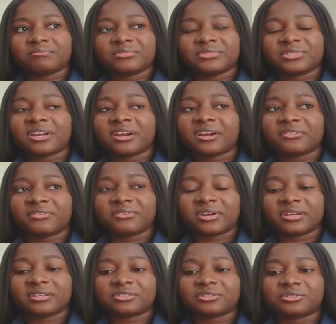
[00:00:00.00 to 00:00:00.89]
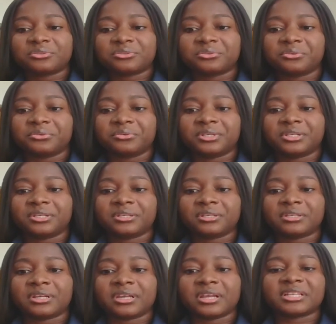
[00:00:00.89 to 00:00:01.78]
Yar'Adua's story,
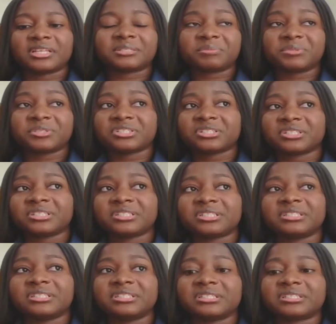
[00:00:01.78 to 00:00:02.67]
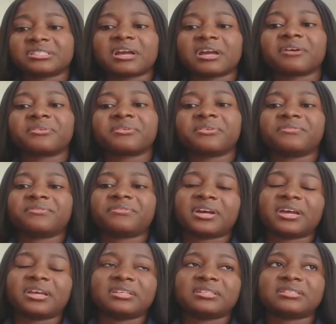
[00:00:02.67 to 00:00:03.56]
especially the
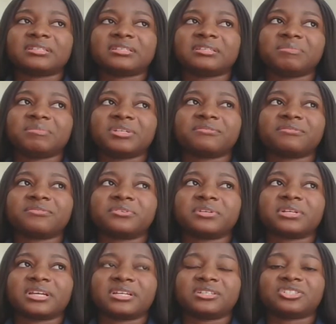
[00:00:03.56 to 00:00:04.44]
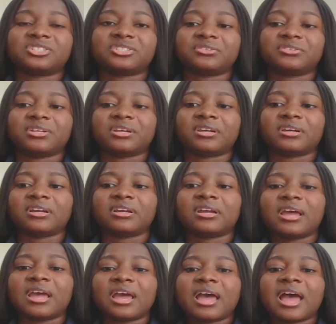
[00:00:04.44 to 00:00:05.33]
sacrifice he made for Nigeria,
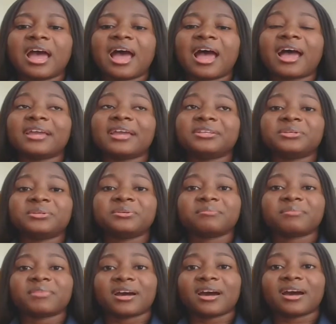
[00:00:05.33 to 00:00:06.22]
I knew in my